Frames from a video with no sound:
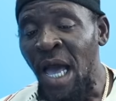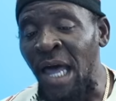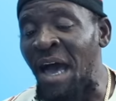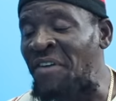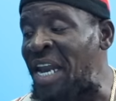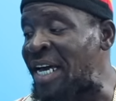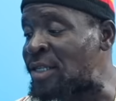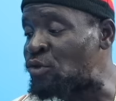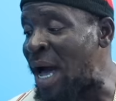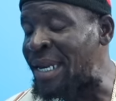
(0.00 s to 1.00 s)
And have a
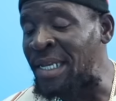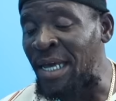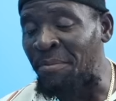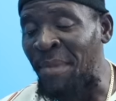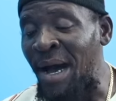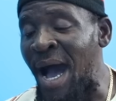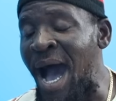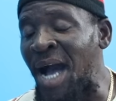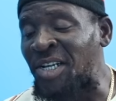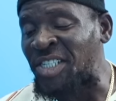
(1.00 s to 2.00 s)
next one name
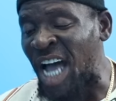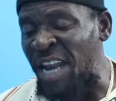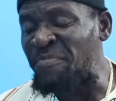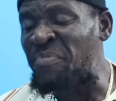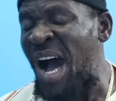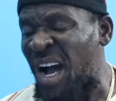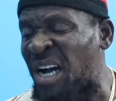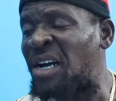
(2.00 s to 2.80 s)
Action Pack.